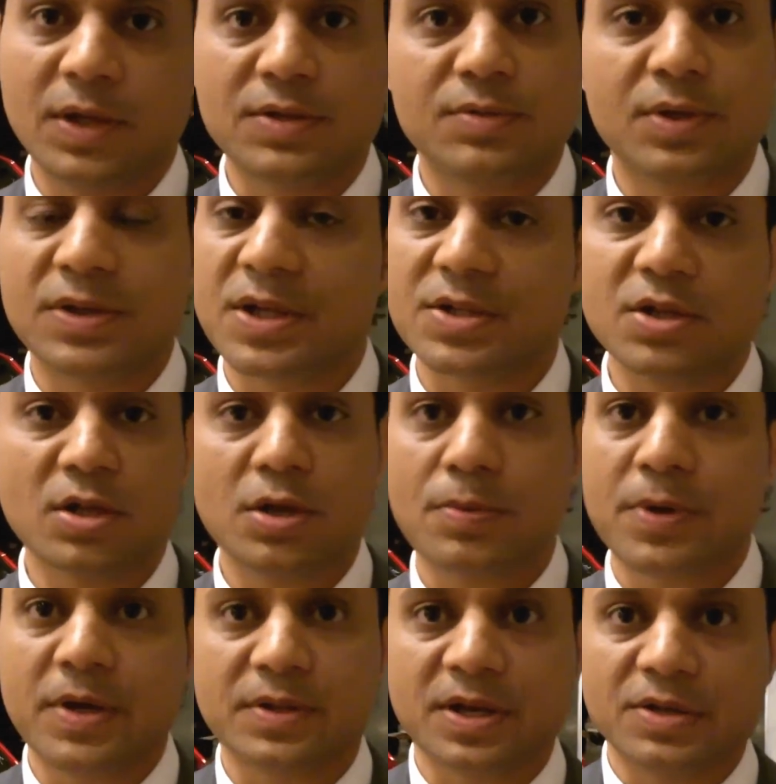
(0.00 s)
That's right. That's all you
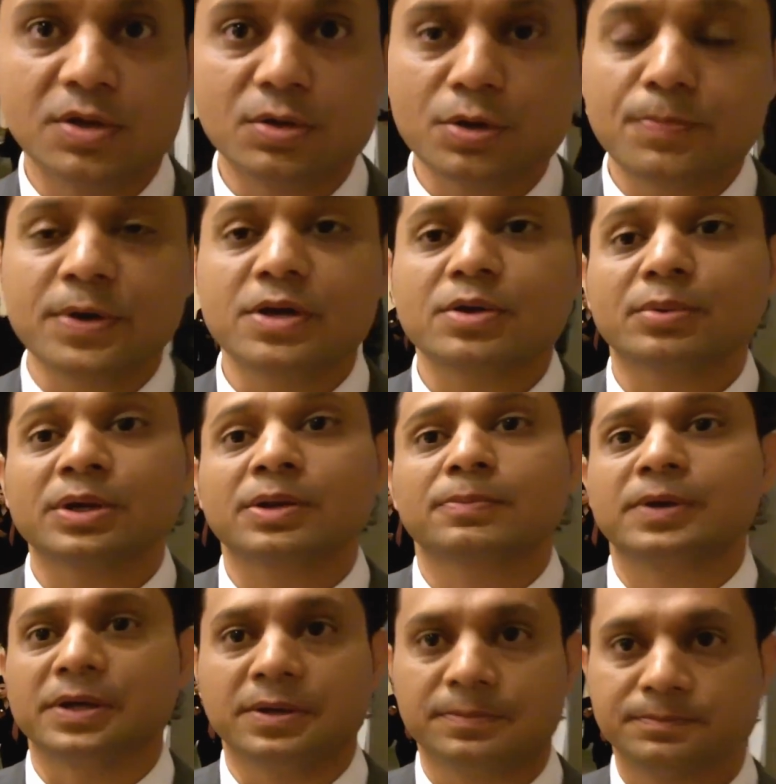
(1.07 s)
pay. You pay your
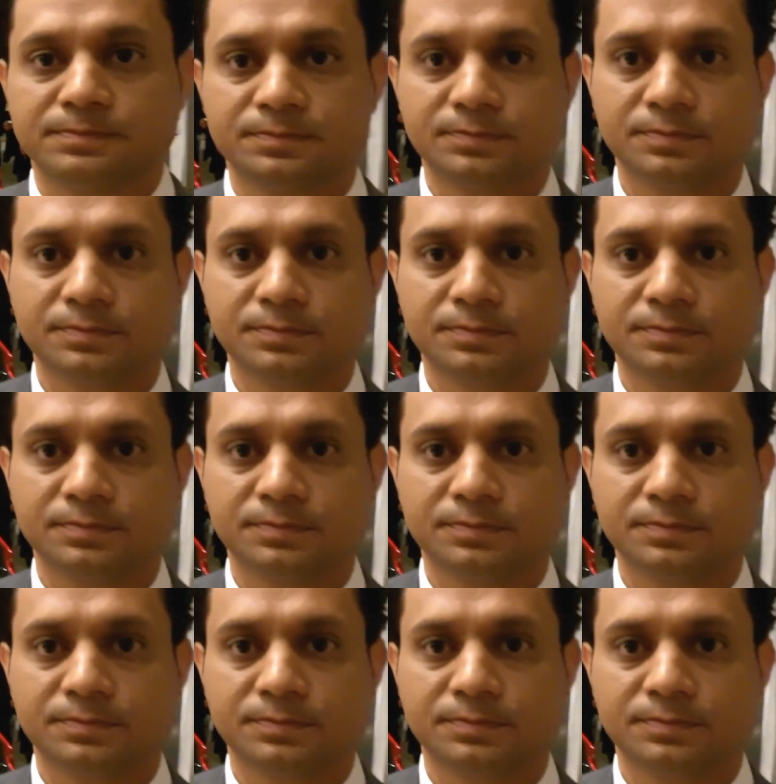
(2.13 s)
winning bid.